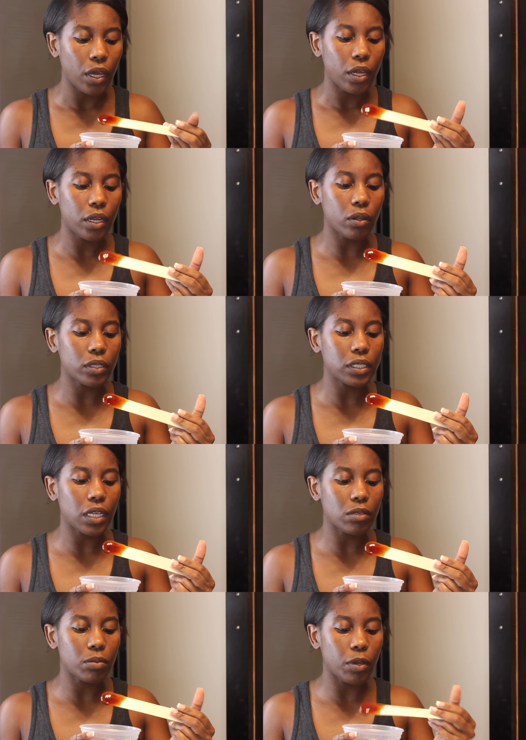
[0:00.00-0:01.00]
It only
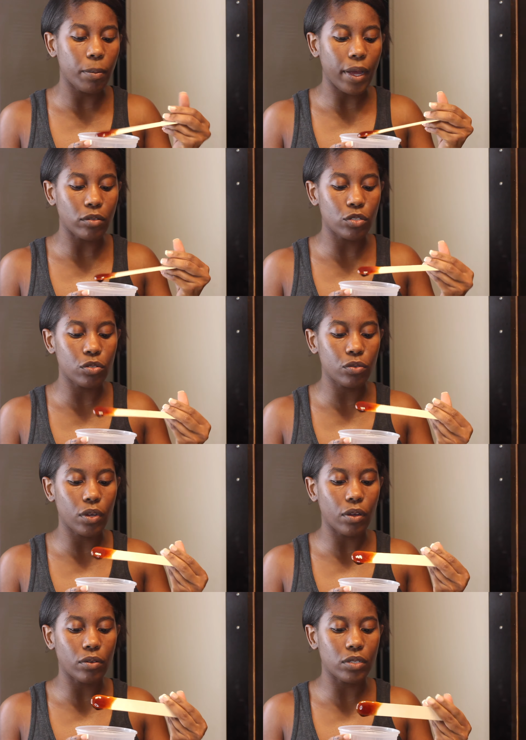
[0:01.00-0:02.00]
takes me about 2
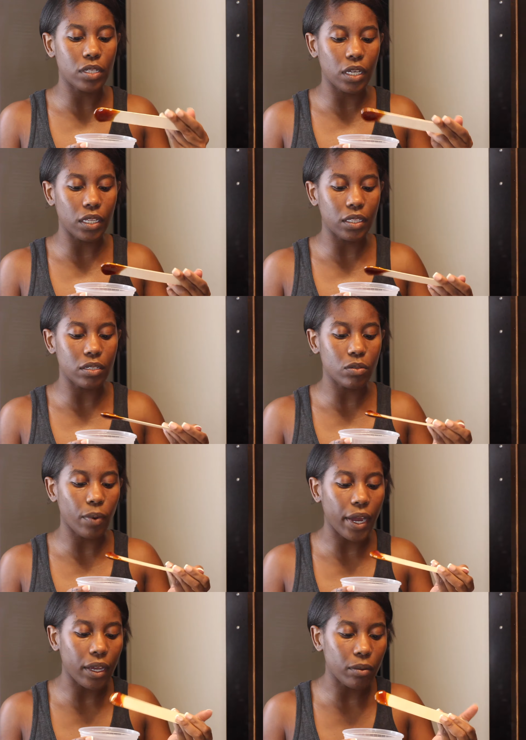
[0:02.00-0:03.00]
goes to get this
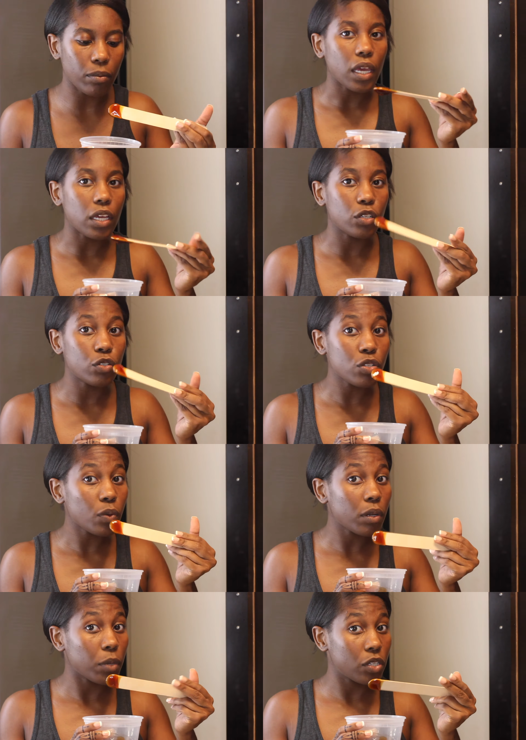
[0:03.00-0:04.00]
right. And you just
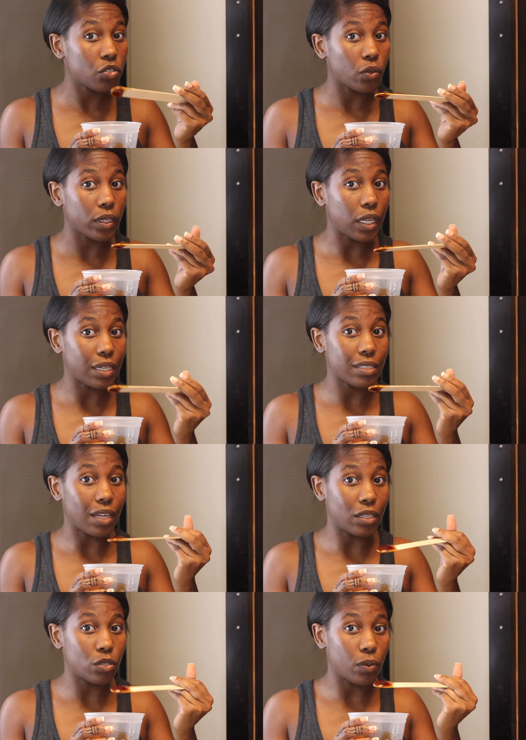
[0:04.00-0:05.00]
want to make sure that it's
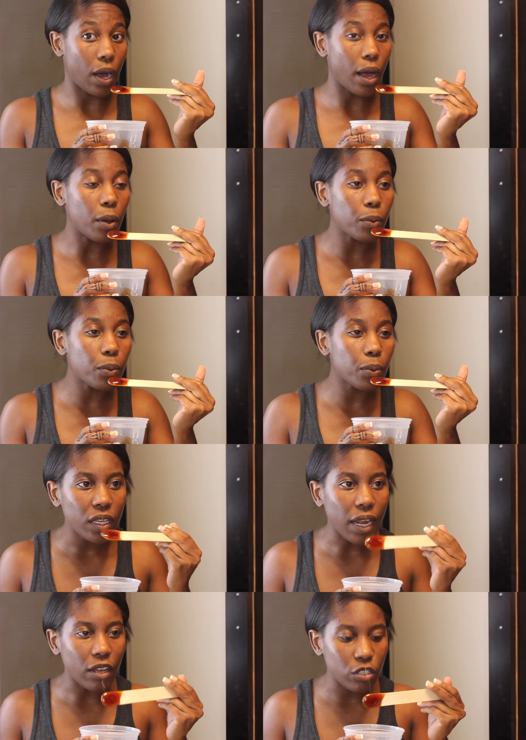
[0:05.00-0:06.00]
not too hot.
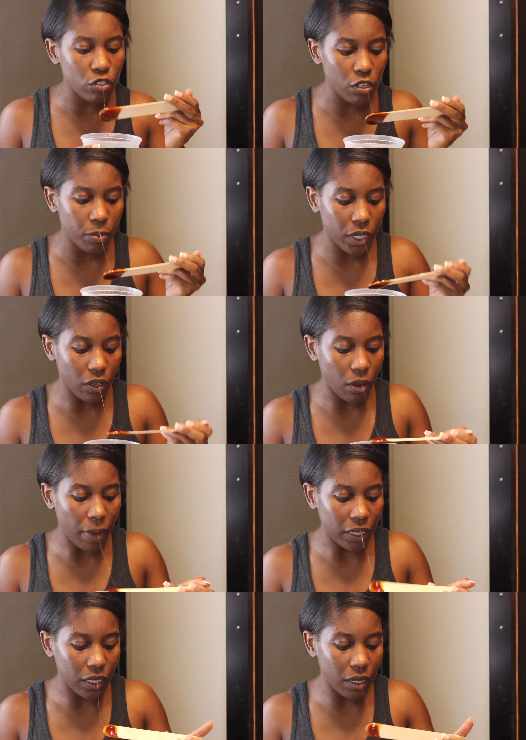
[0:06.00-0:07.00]
And I'll usually put it on
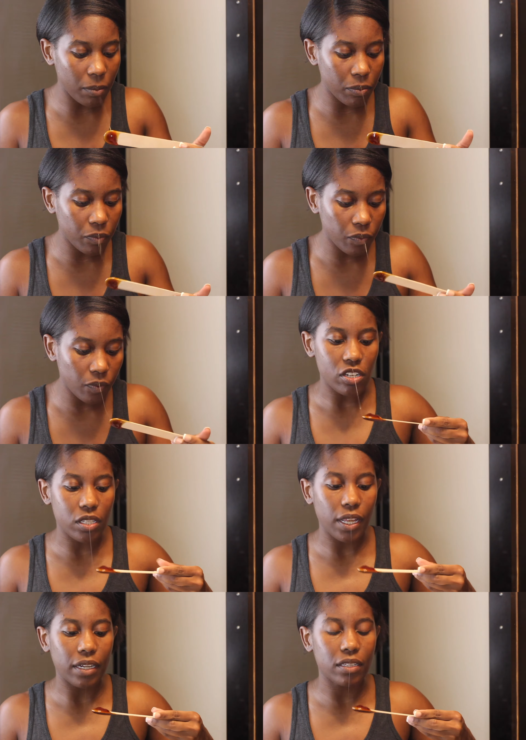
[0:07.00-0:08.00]
my lip, just
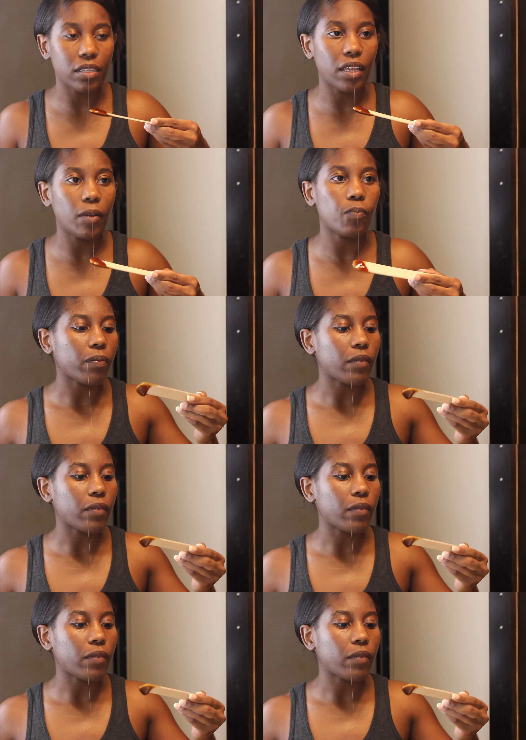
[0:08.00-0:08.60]
let it sit.